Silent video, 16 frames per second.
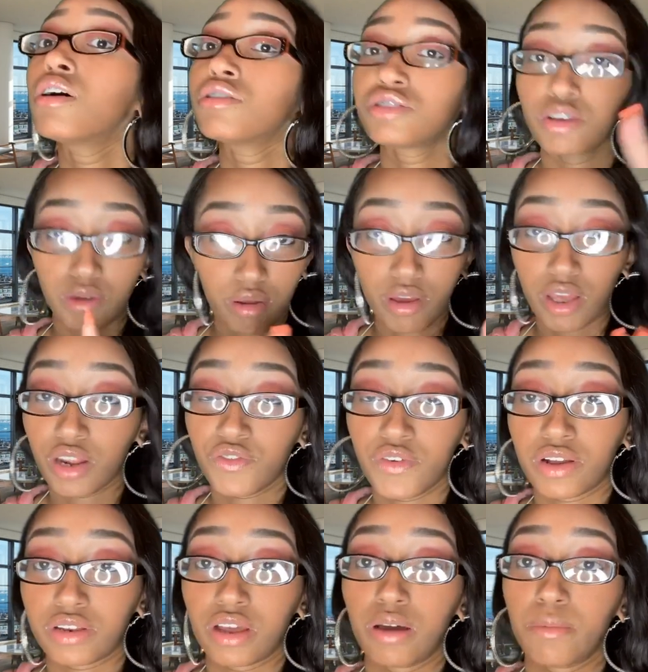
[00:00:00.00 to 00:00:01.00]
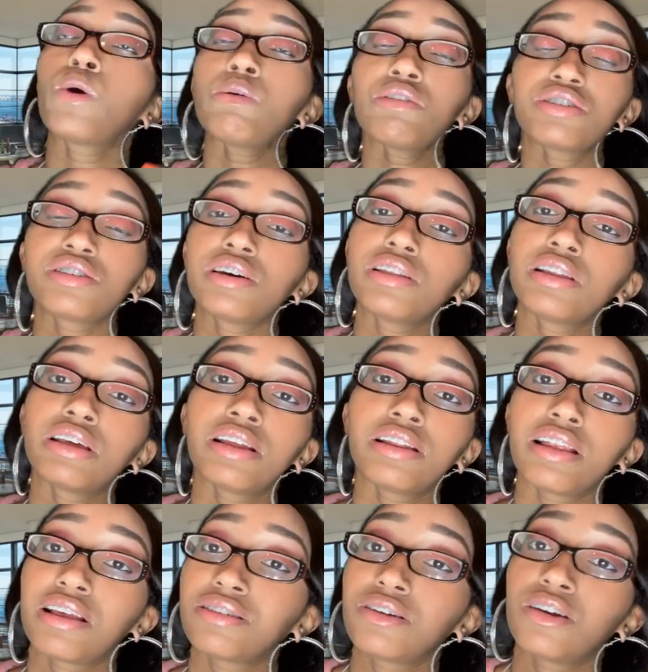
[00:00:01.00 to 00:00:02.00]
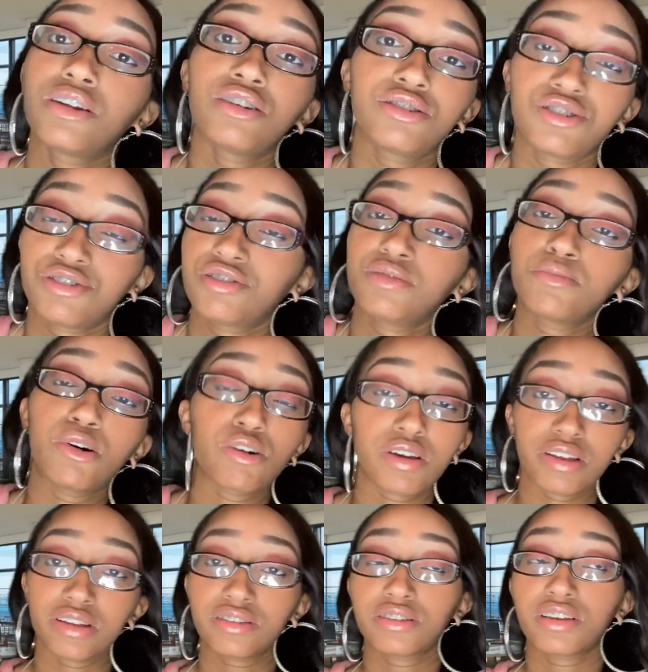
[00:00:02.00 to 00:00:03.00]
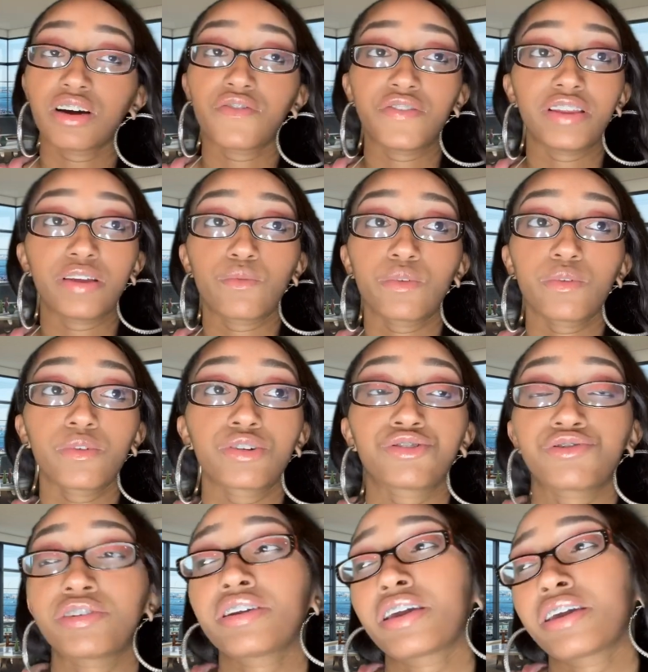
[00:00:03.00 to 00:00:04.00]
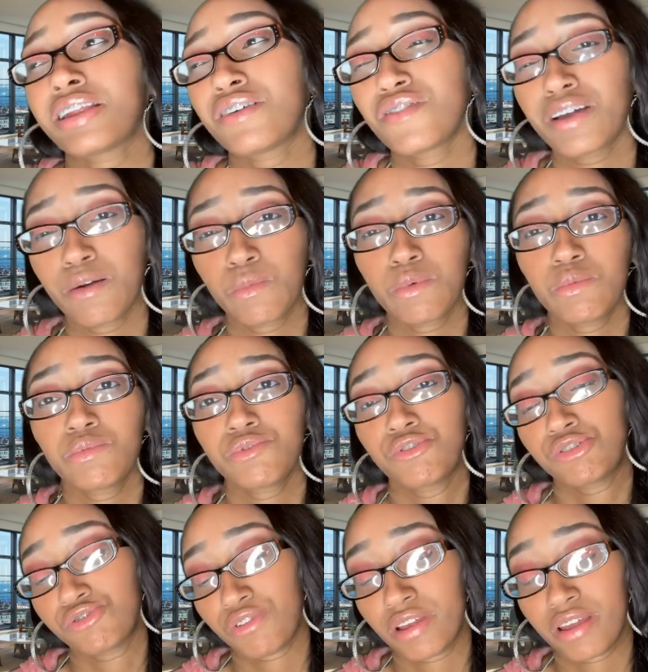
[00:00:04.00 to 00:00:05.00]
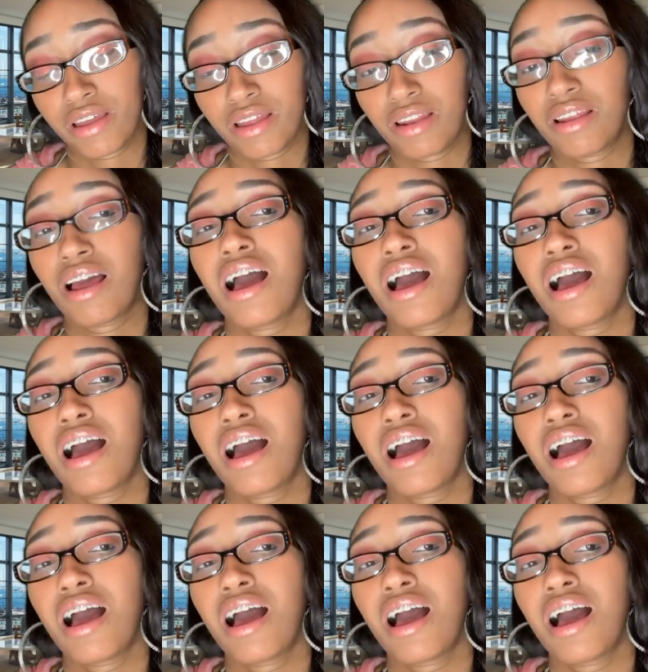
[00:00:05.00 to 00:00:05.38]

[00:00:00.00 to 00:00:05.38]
So don't get it fucked up. We were chilling, they started smoking and stuff, and then we were drinking. I forgot what we were drinking.